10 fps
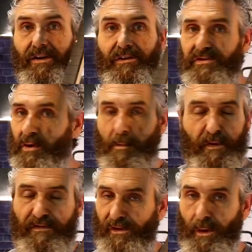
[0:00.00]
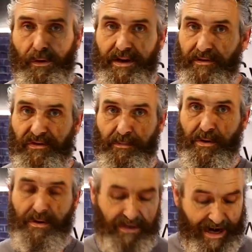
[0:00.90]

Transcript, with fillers: super fluid and smooth.